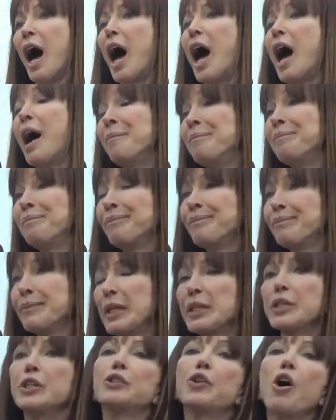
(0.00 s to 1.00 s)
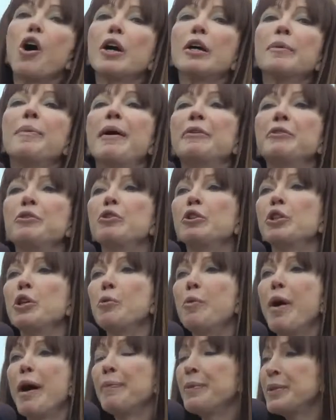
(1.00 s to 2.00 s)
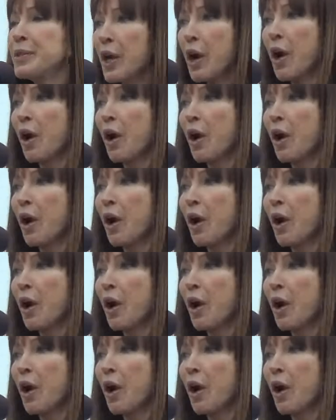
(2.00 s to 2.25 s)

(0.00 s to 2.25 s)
To talk about nuclear weapons,